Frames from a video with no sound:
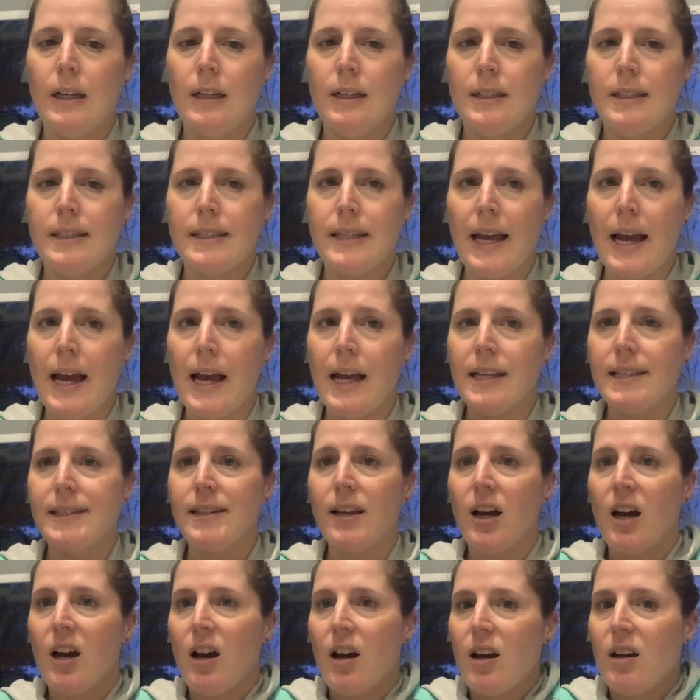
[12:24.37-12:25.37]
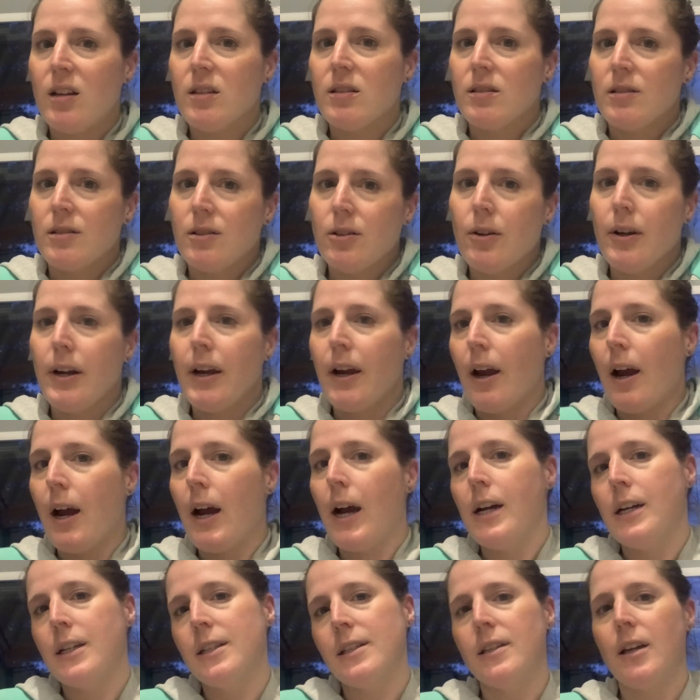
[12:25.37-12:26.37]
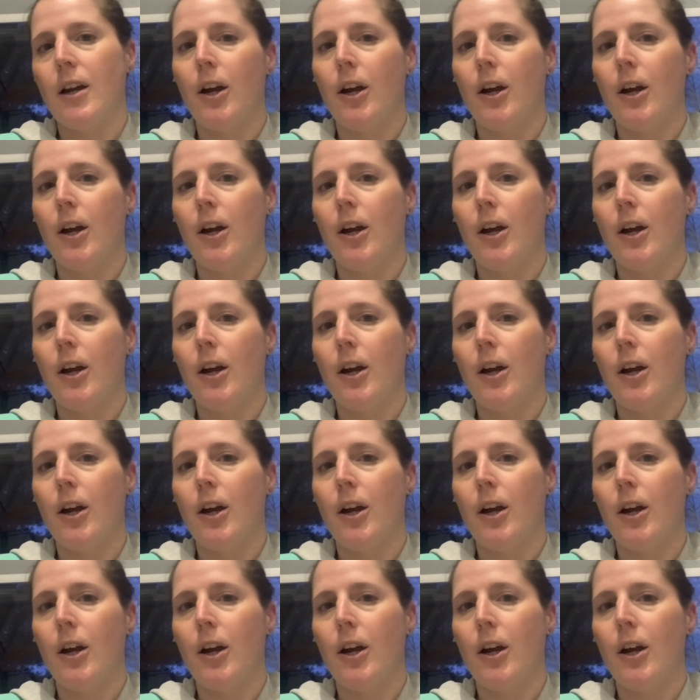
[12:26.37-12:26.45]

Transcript: says, oh, sorry guys,